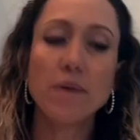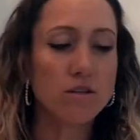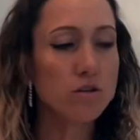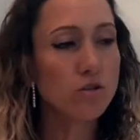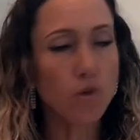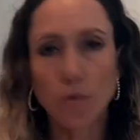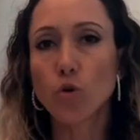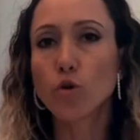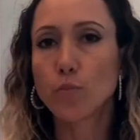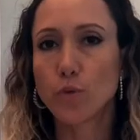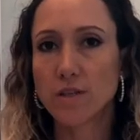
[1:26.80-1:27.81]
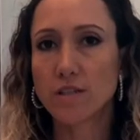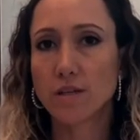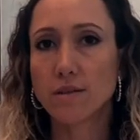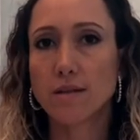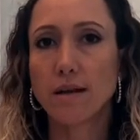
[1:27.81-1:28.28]
mixer, so I'm going to put this
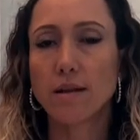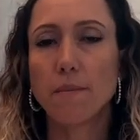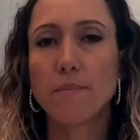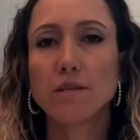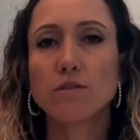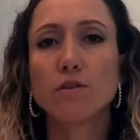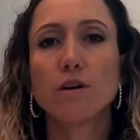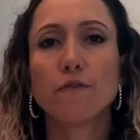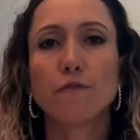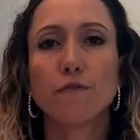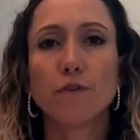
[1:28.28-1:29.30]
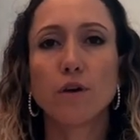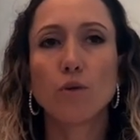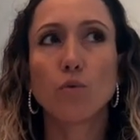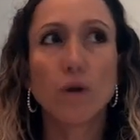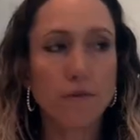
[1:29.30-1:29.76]
on the stand-up mixer if
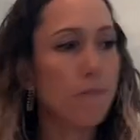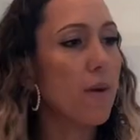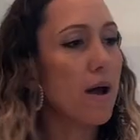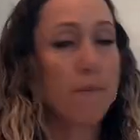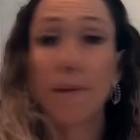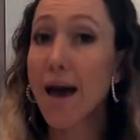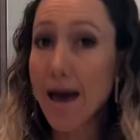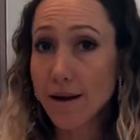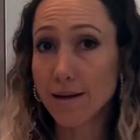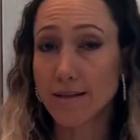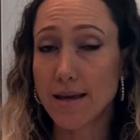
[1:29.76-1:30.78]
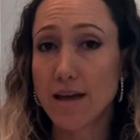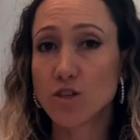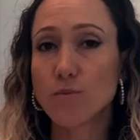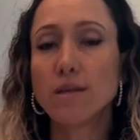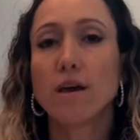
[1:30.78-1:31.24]
with my paddle
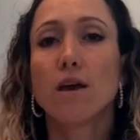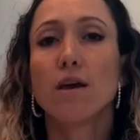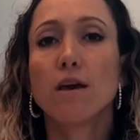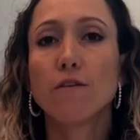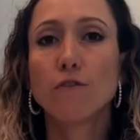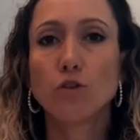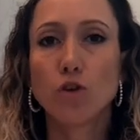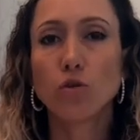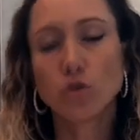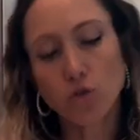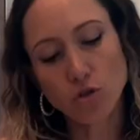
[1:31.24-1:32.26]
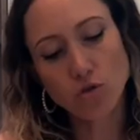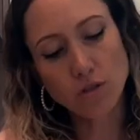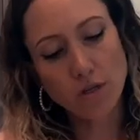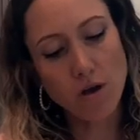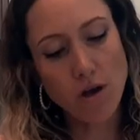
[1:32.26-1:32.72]
attachment. If you don't, you can
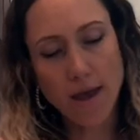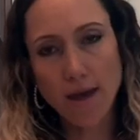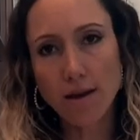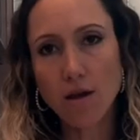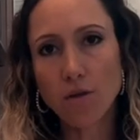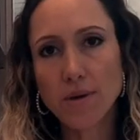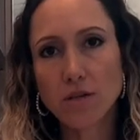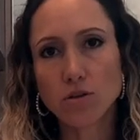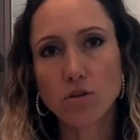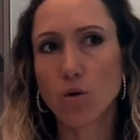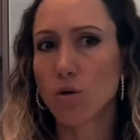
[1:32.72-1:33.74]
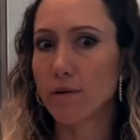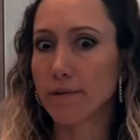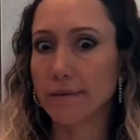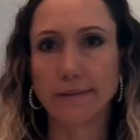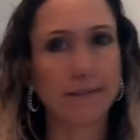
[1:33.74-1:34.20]
use the handheld mixer
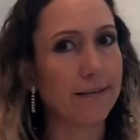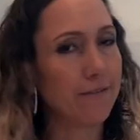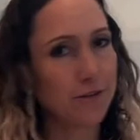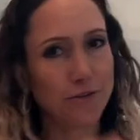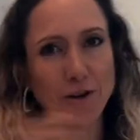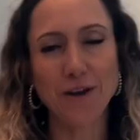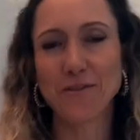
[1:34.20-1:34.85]
or give it a try